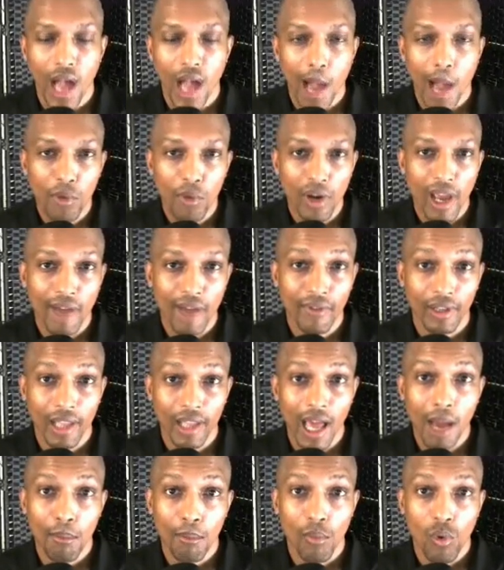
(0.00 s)
I'm gonna have a
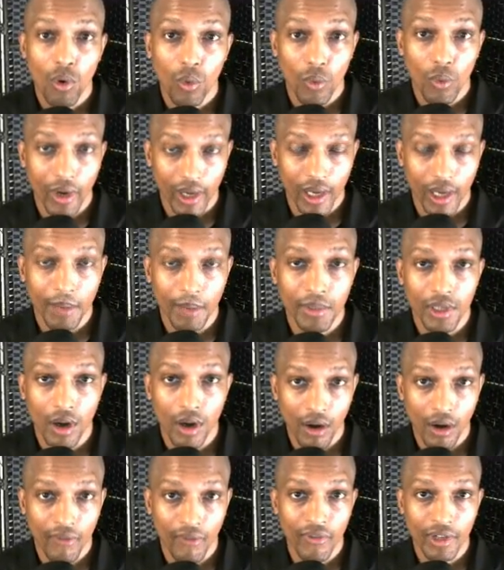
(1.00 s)
lot more when it comes to
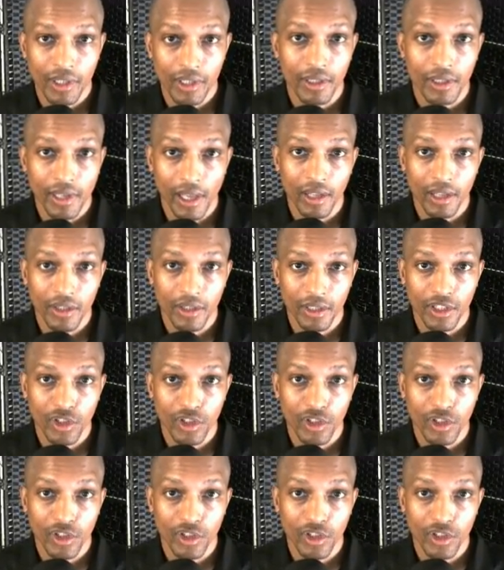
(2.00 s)
artificial intelligence